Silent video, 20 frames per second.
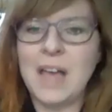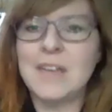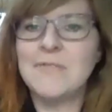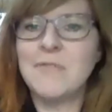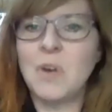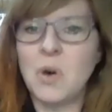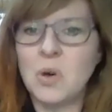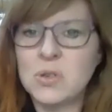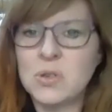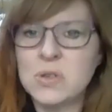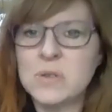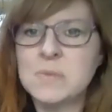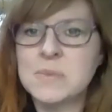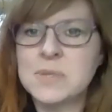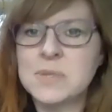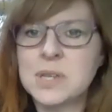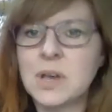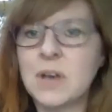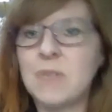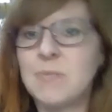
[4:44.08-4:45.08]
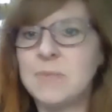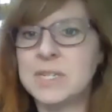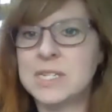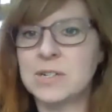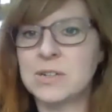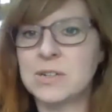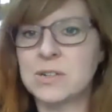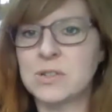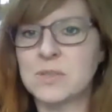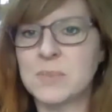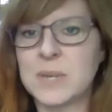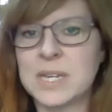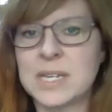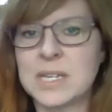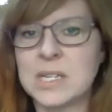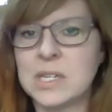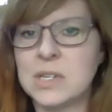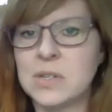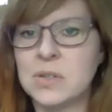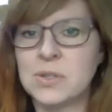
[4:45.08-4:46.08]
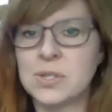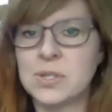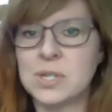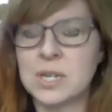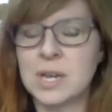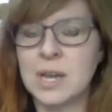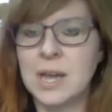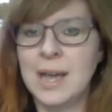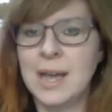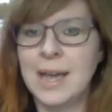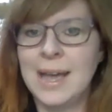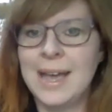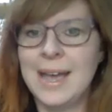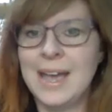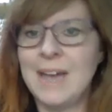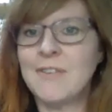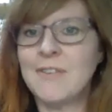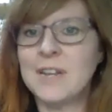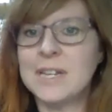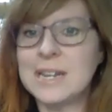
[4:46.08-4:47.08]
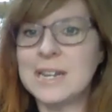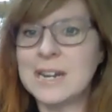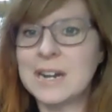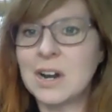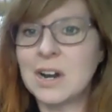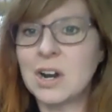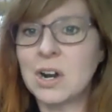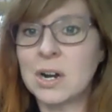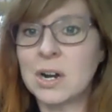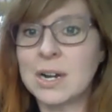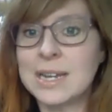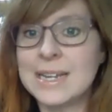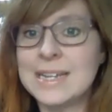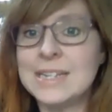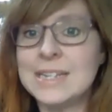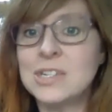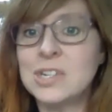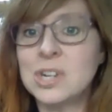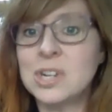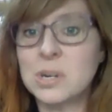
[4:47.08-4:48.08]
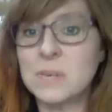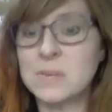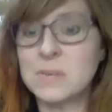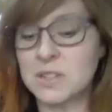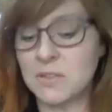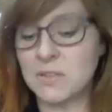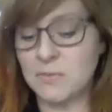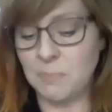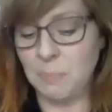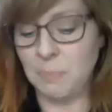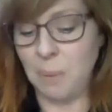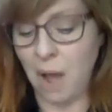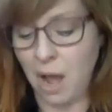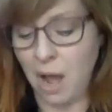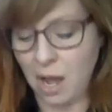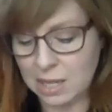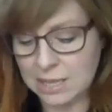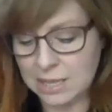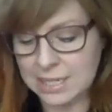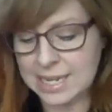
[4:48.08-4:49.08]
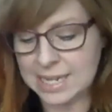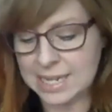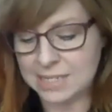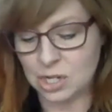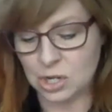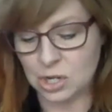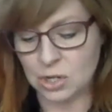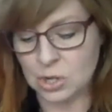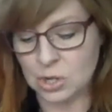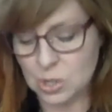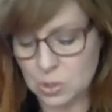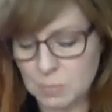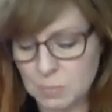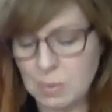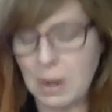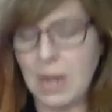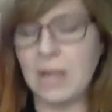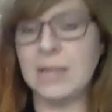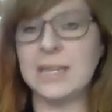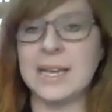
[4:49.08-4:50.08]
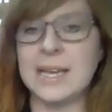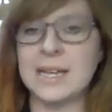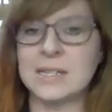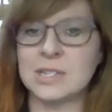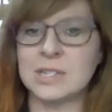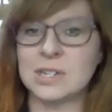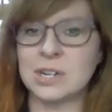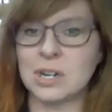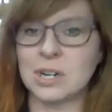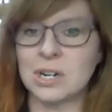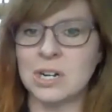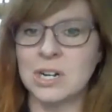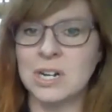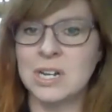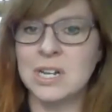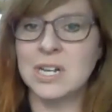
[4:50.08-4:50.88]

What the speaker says: volumes of materials being used every year, in terms of polyester, new polyester,